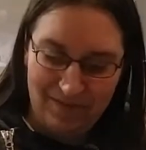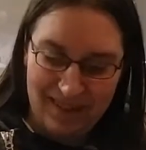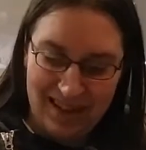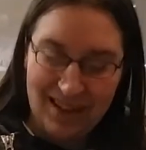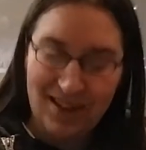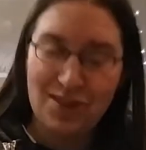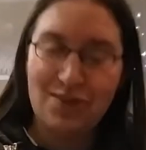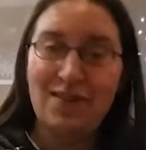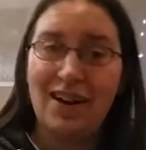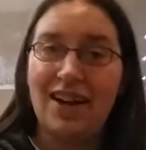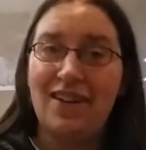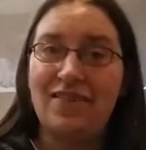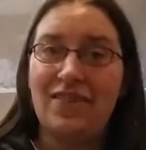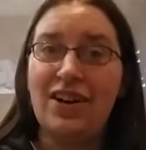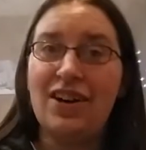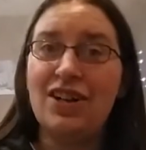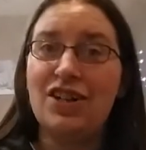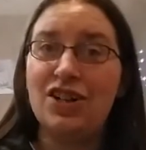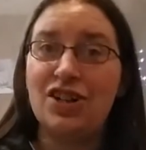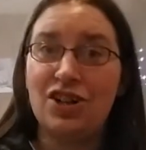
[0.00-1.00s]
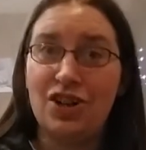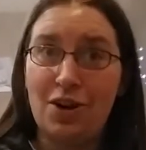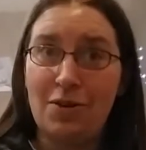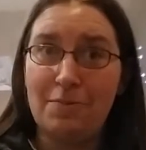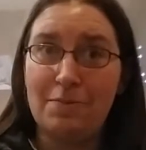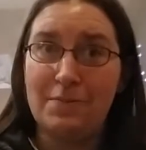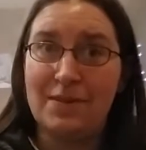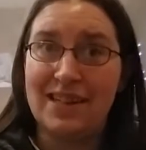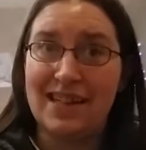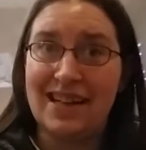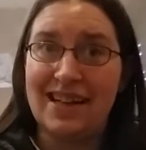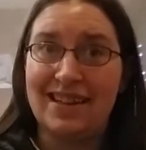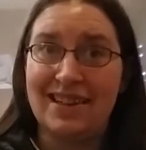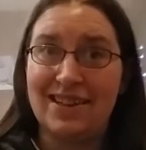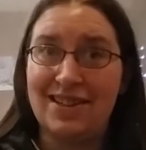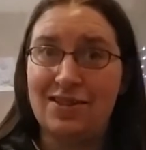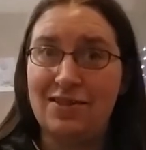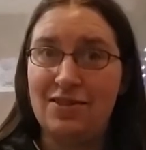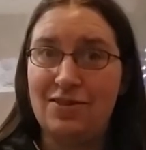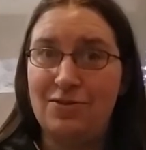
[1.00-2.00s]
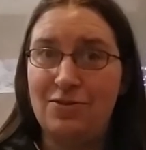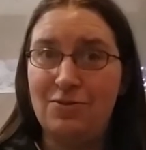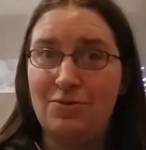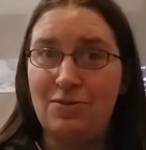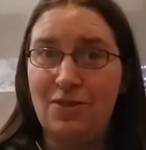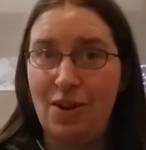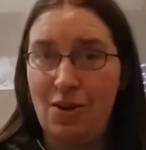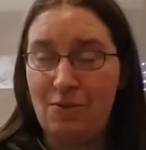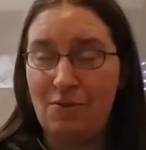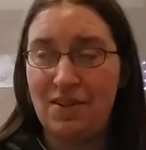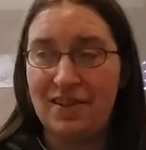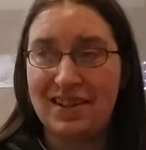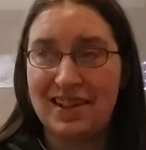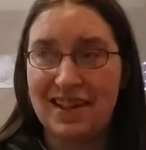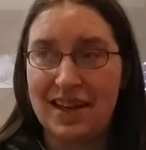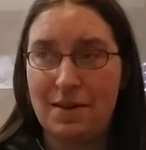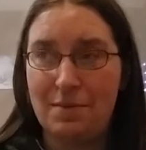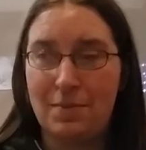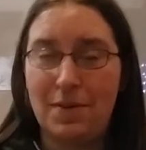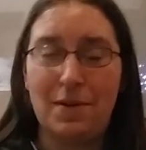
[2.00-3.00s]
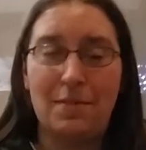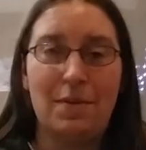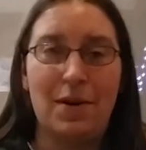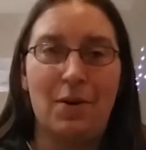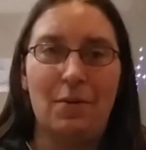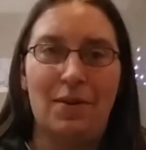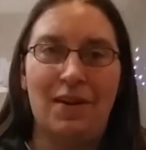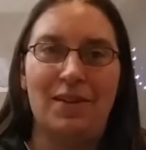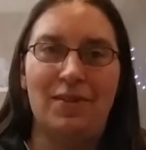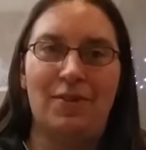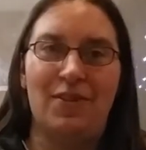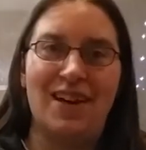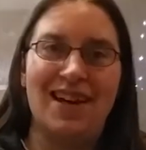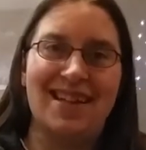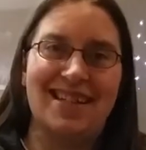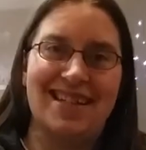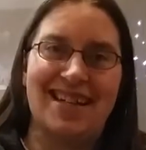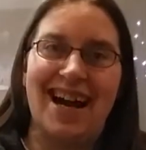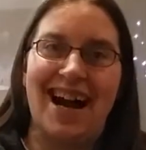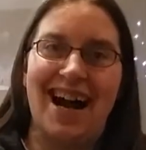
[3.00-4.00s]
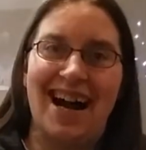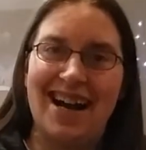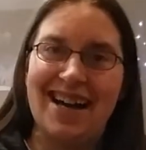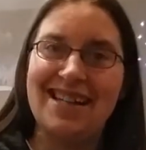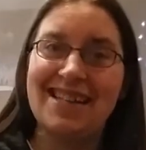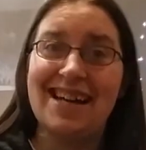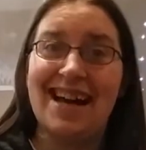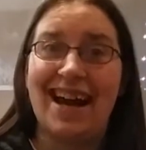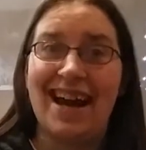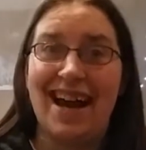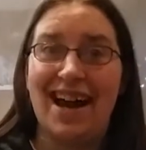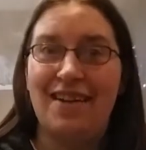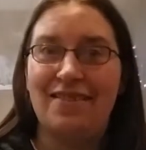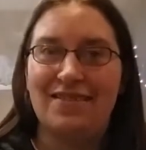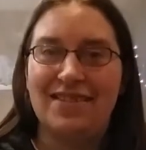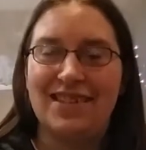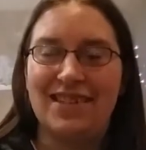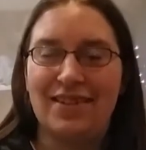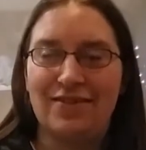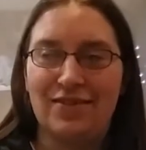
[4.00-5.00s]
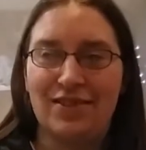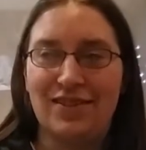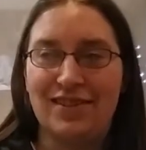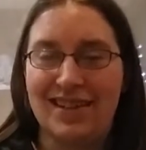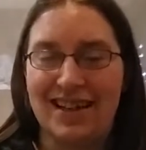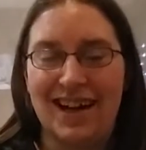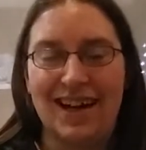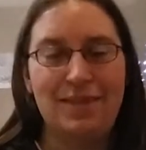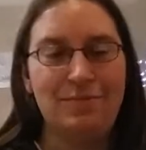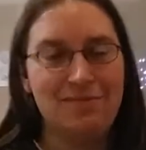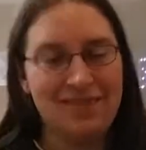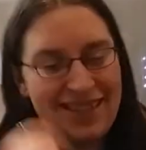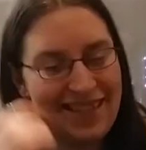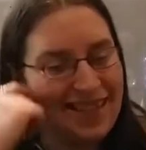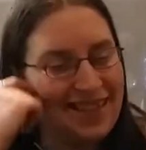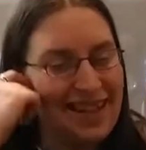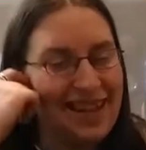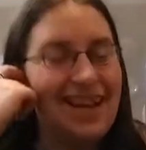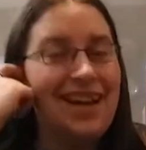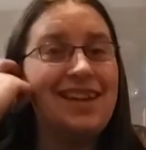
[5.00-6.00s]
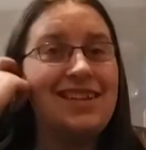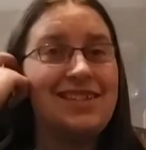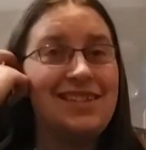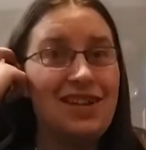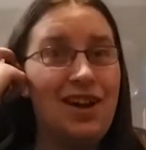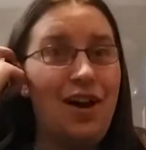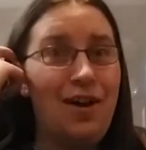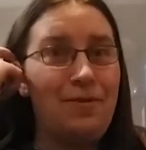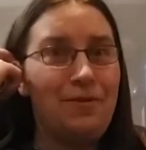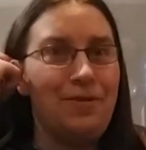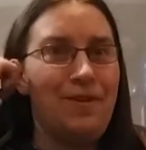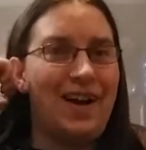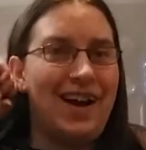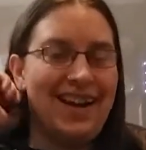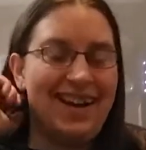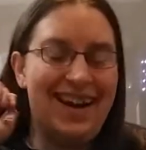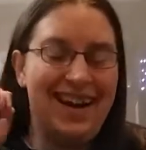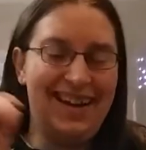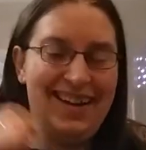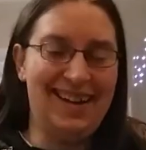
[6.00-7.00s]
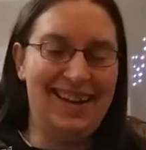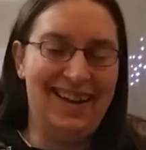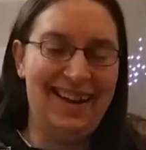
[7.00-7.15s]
They do have very sharp teeth, so you do not want to get bit by one of these guys. I have several times. It's not fun.